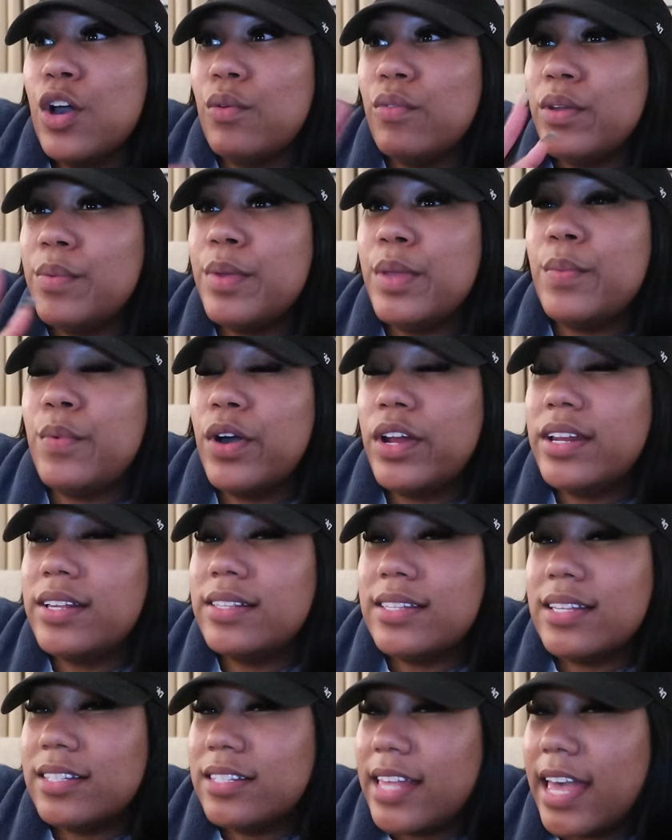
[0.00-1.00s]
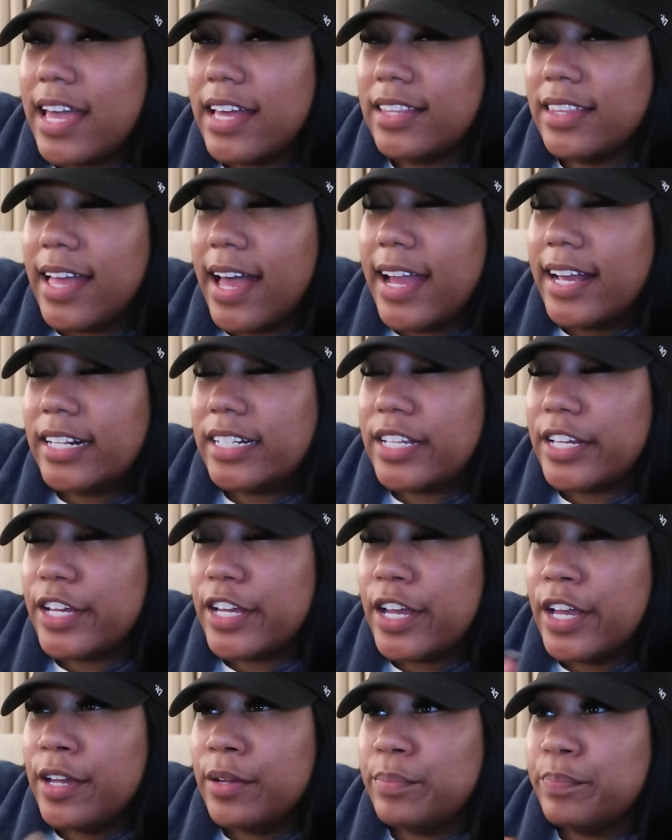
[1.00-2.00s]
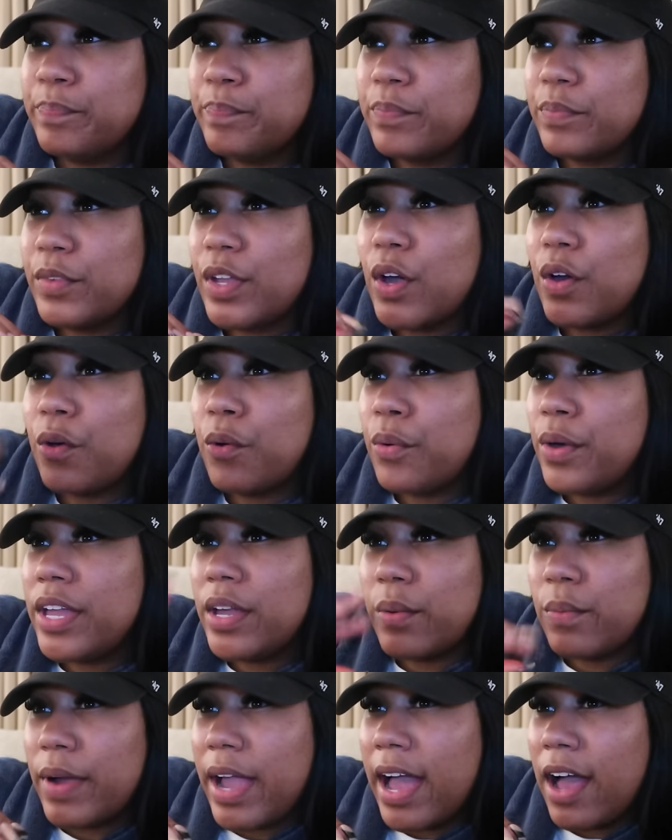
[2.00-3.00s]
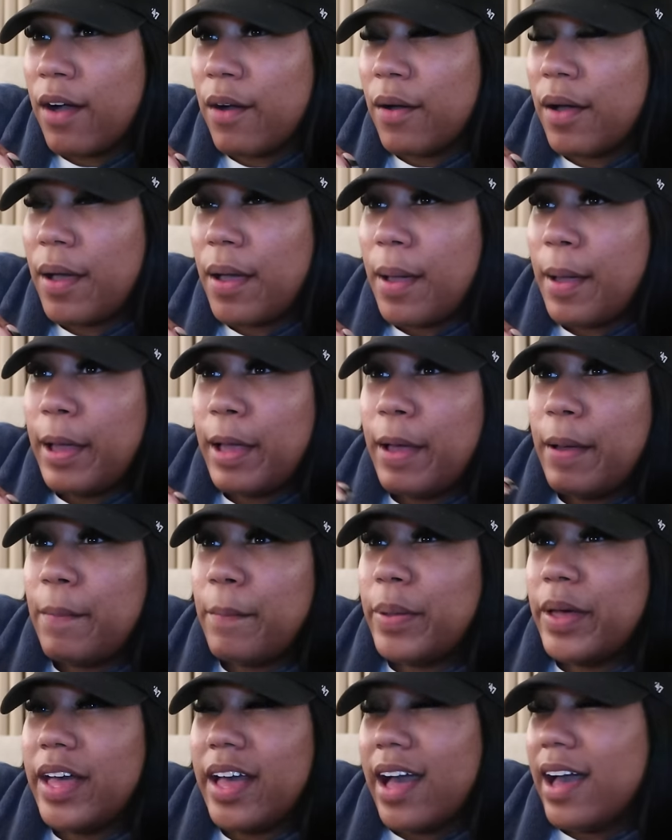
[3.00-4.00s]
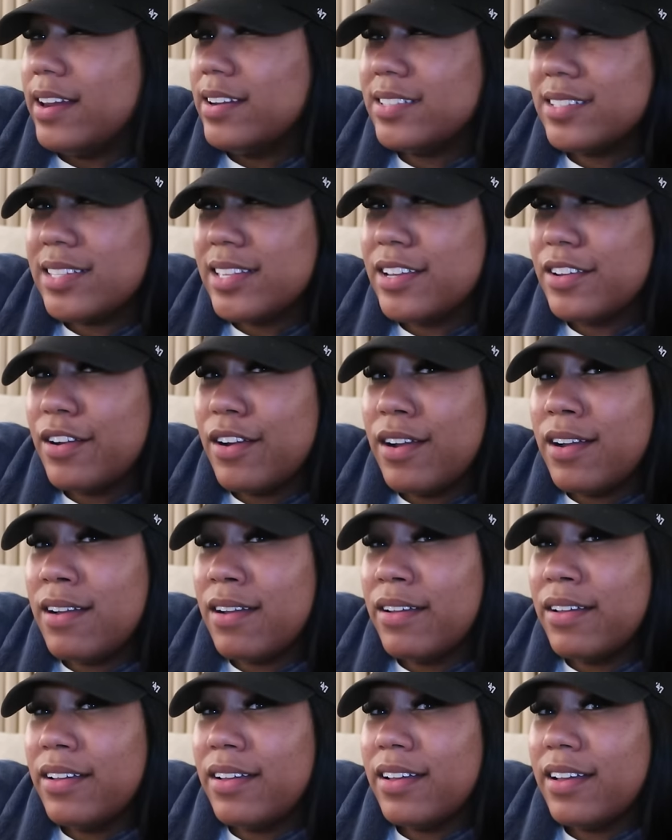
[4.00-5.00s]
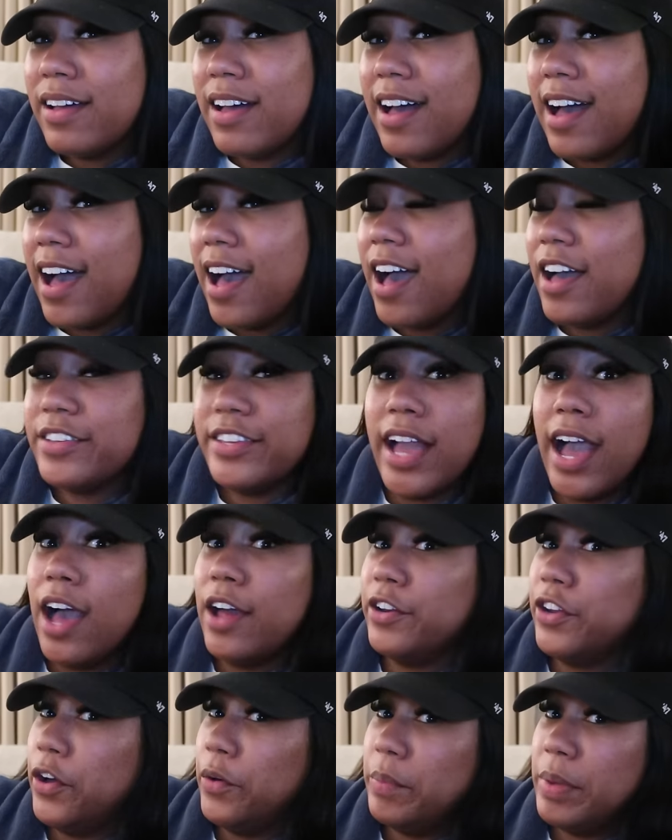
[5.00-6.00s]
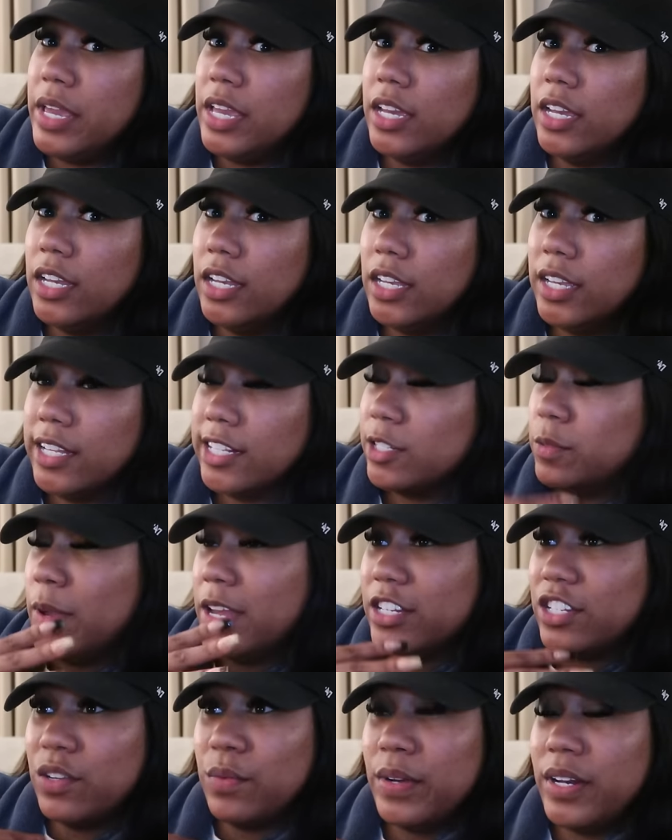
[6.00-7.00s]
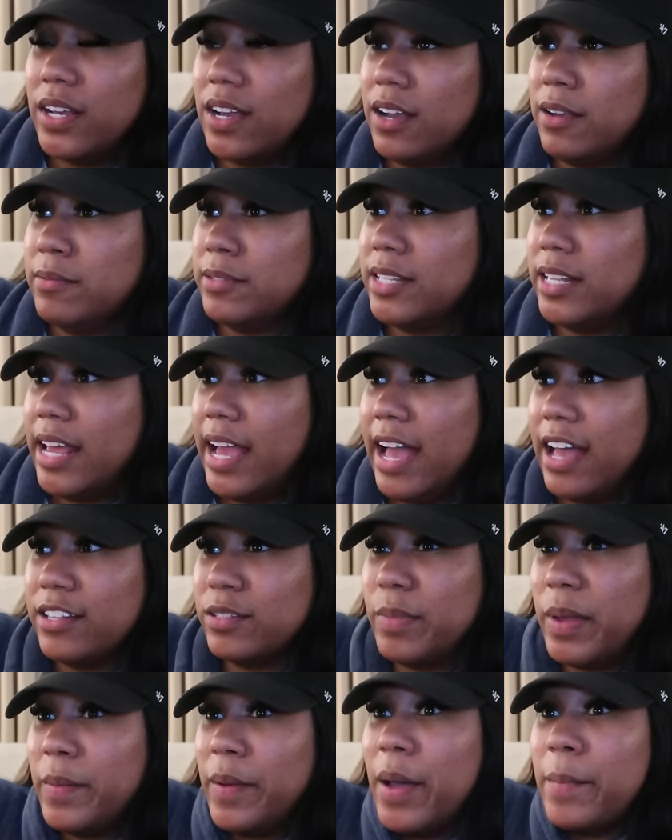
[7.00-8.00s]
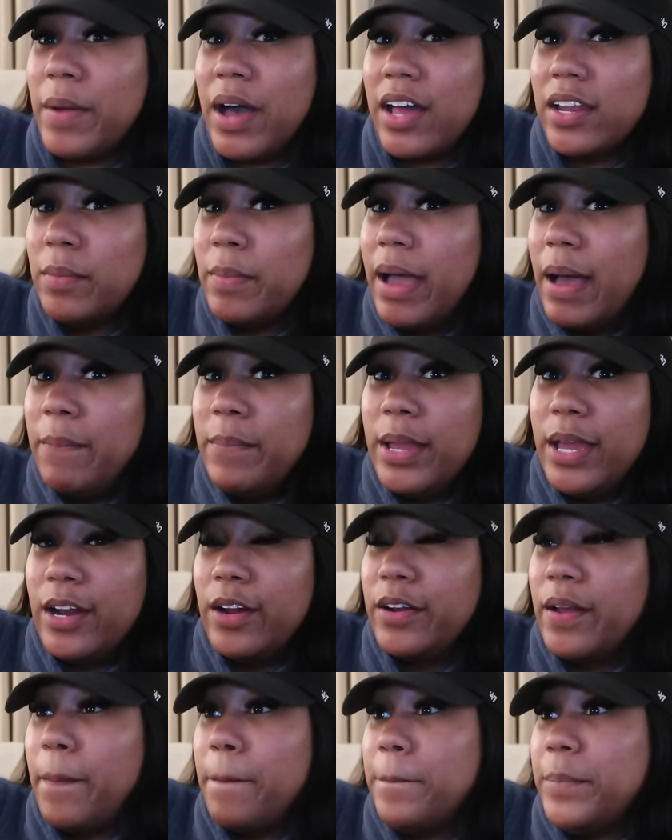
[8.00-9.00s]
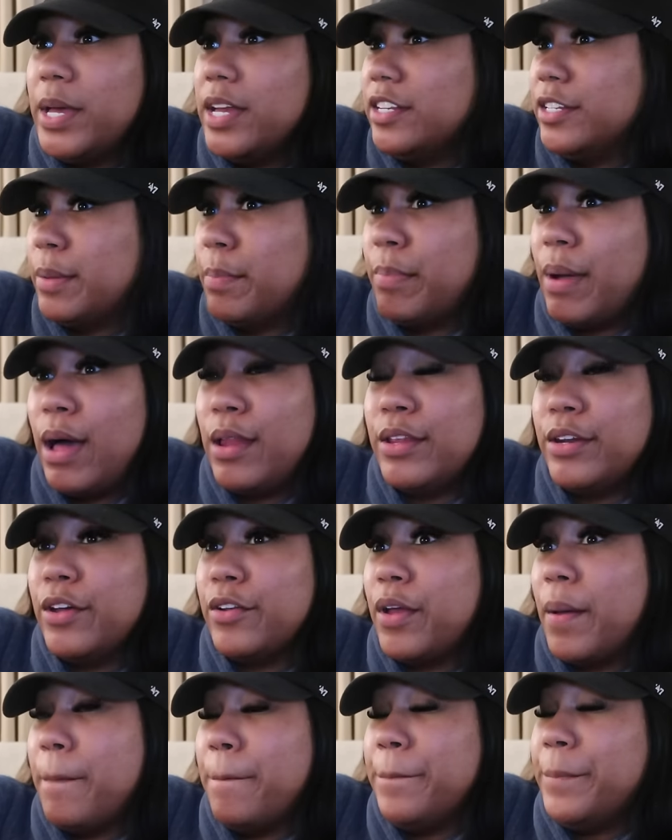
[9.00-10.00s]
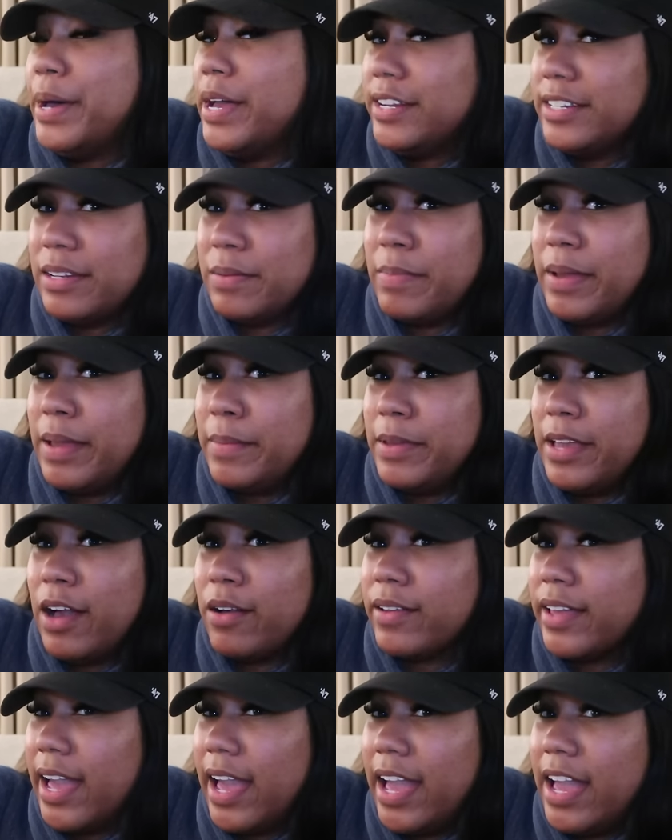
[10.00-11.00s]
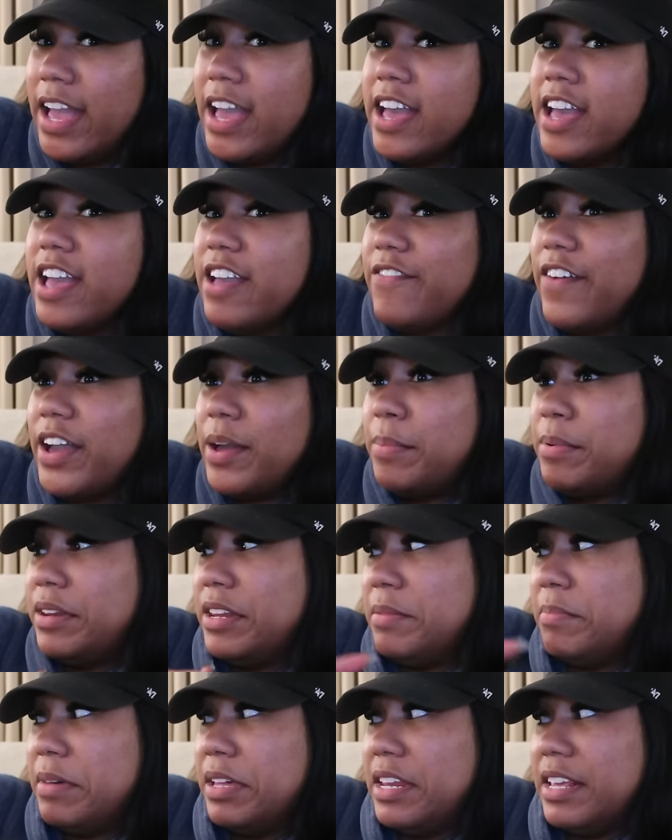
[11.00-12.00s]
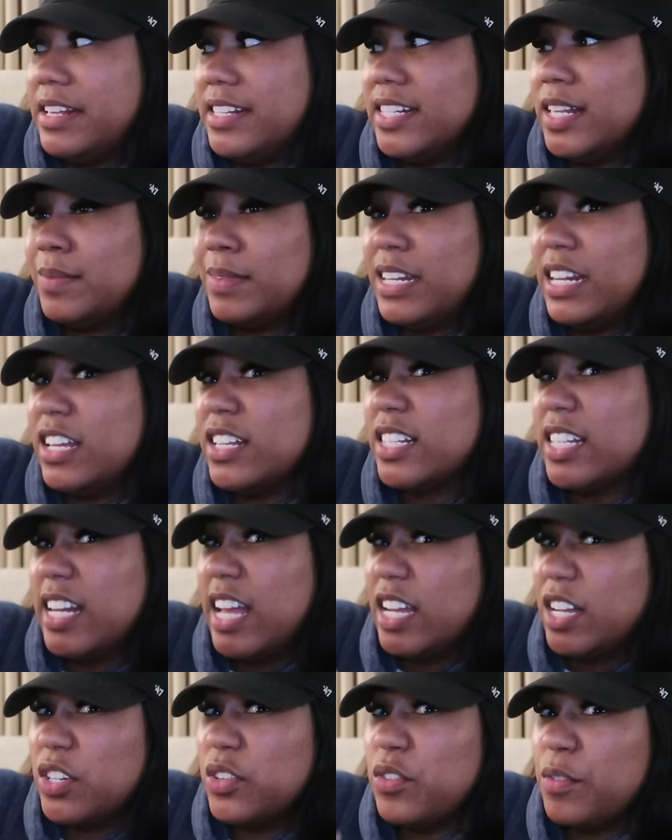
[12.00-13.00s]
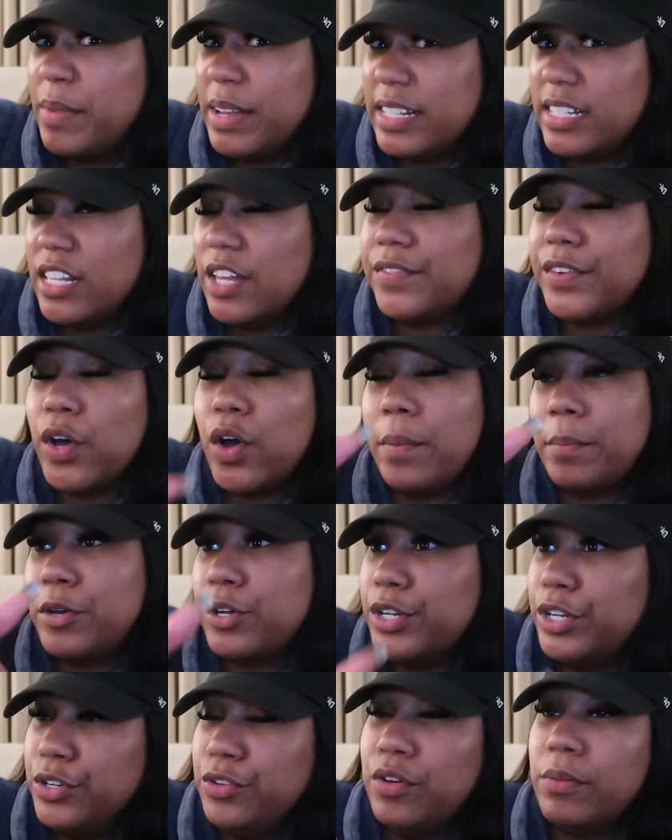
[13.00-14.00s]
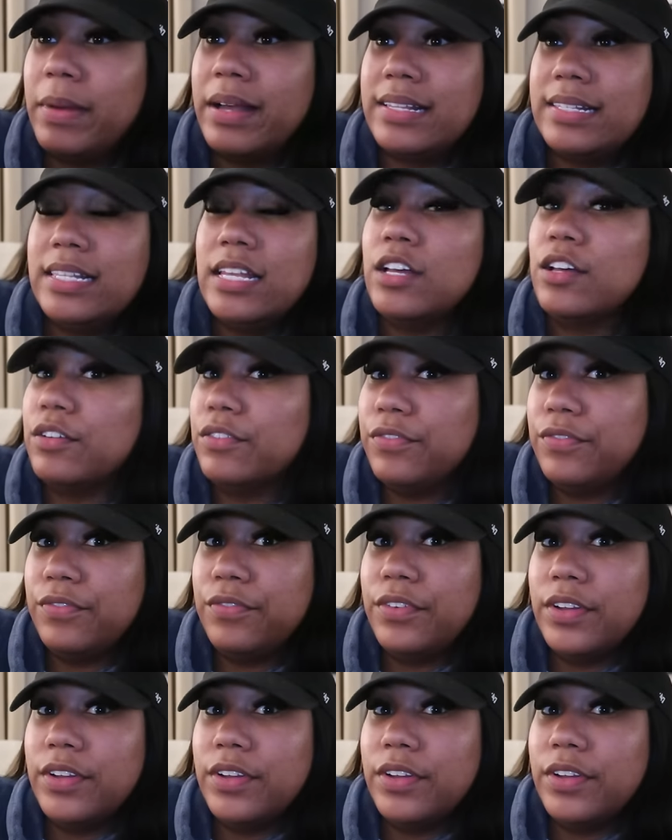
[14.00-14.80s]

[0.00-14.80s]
we be wanting to take like the quick route, but honestly, girl, y'all know me, especially when it comes to the house, baby. I'm all about being on a budget, balling on a budget, baby, okay? If I can put this money in something else and I can do it myself, oh, I'm gonna do it myself.